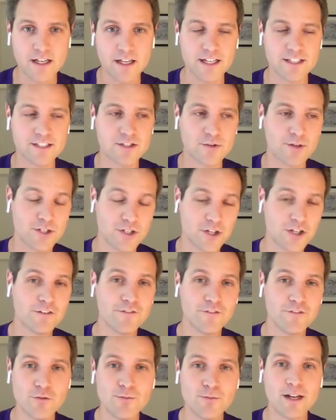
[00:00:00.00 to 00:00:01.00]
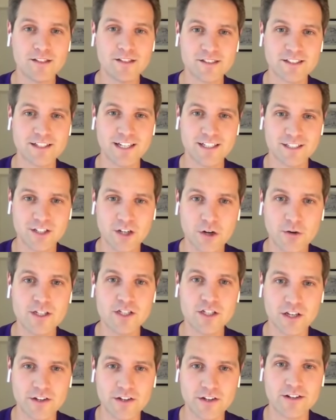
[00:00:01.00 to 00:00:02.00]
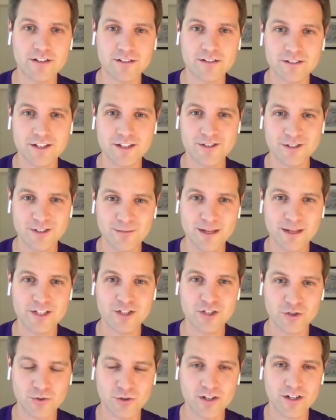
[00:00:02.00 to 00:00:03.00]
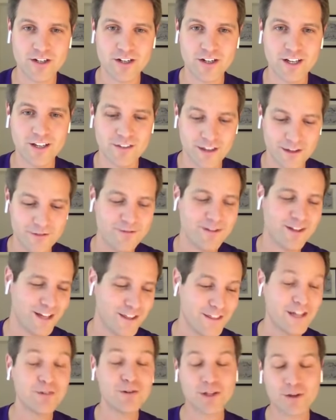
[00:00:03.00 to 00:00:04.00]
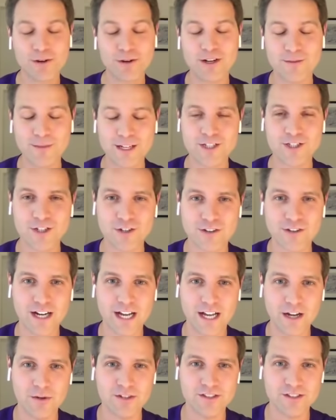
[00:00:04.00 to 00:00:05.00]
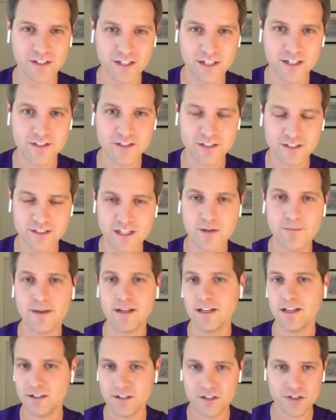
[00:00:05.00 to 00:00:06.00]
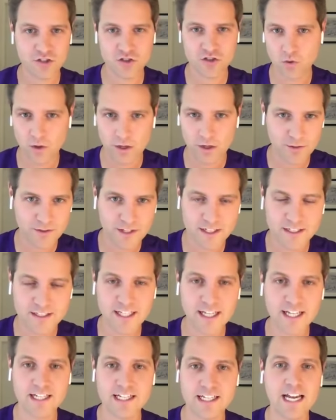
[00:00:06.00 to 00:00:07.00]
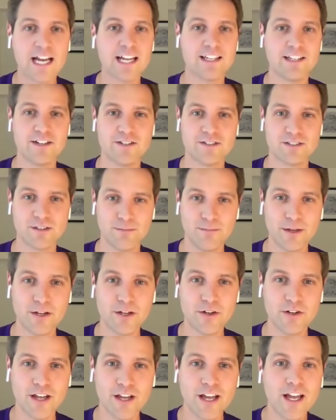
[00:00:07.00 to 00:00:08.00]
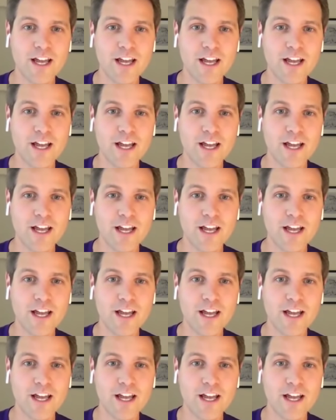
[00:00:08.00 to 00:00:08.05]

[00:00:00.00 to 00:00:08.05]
And so we took a few months to get to know each other, to make sure that they really wanted to make sure that I wasn't going to just come in and destroy what they'd taken 9 years to build.